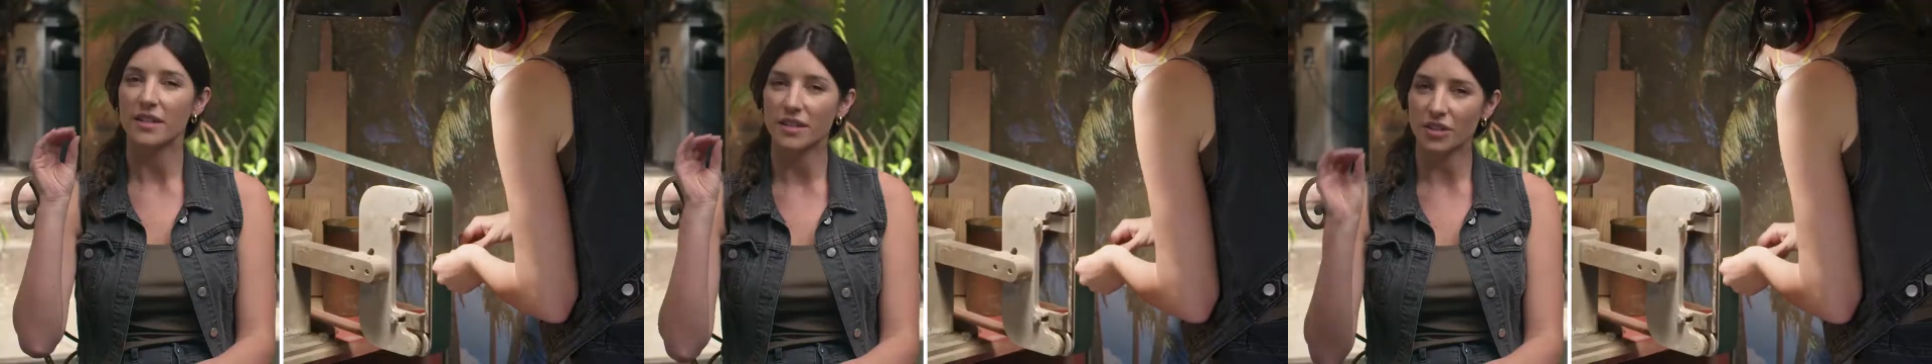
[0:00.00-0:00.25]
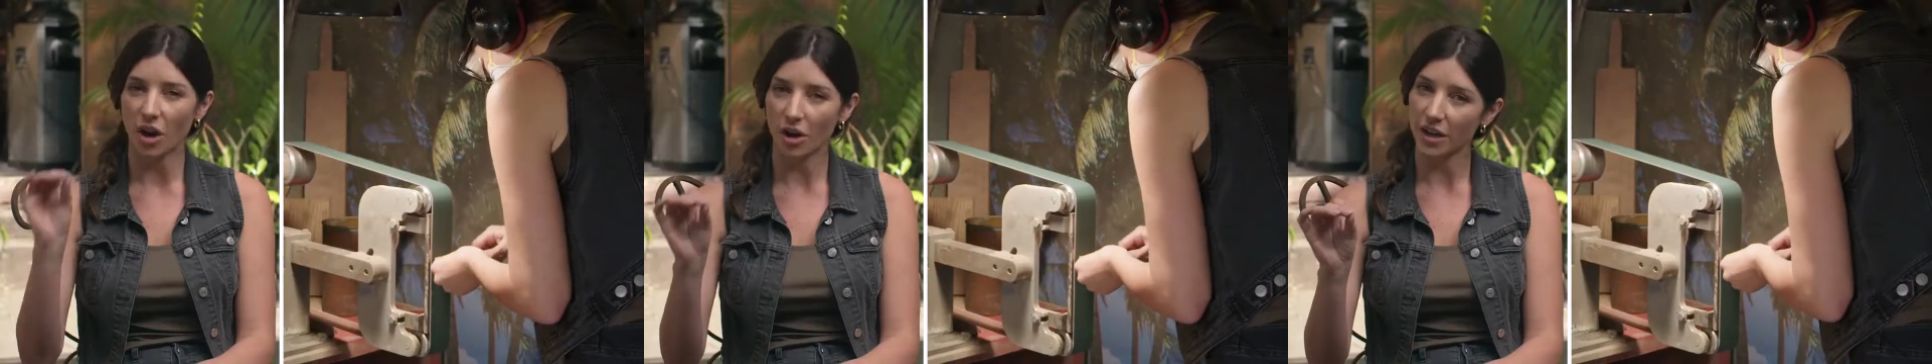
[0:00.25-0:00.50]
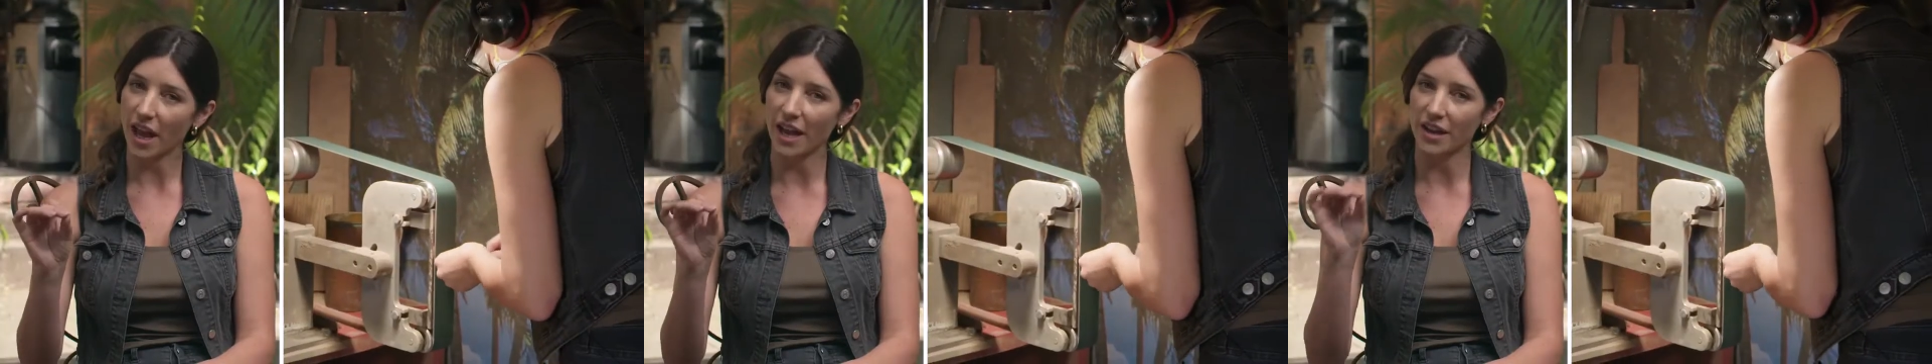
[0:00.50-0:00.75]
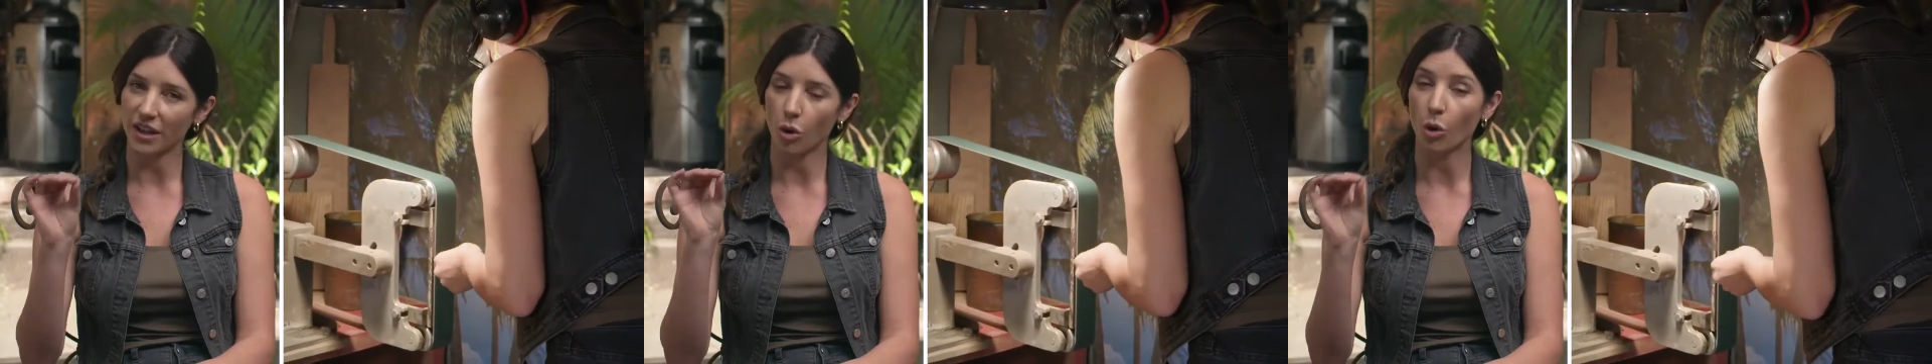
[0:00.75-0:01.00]
Start
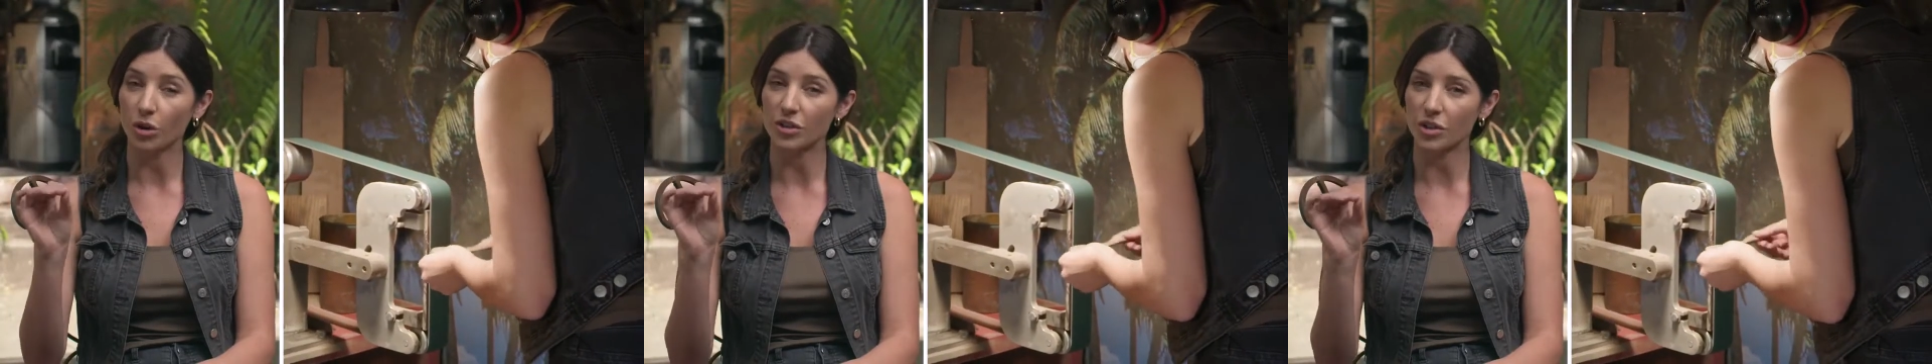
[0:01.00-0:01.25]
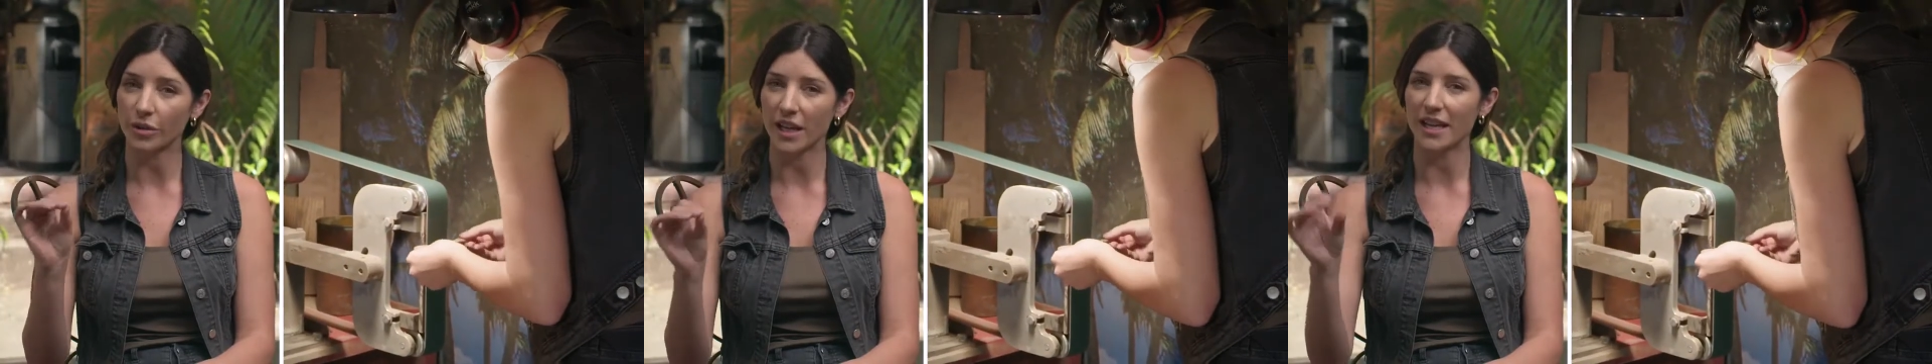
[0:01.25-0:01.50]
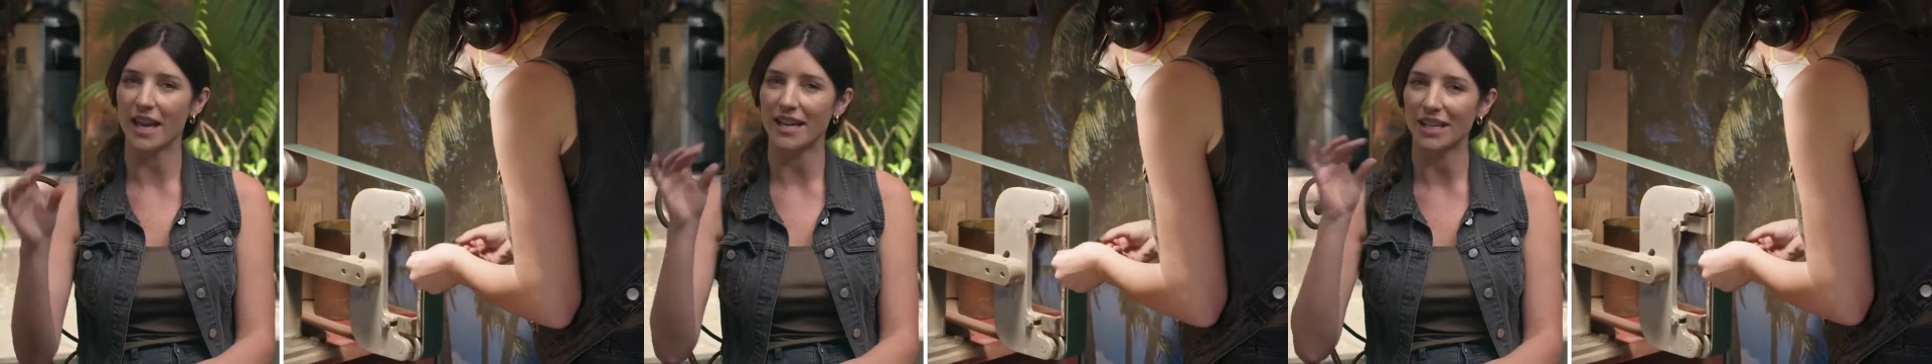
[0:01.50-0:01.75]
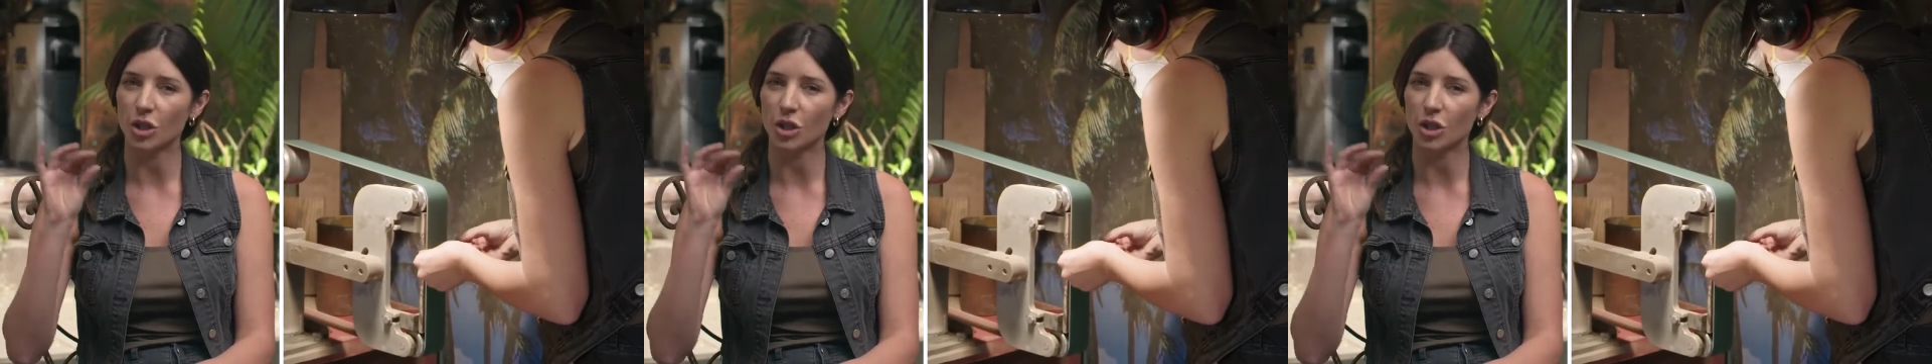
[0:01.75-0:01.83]
at a coarse grit and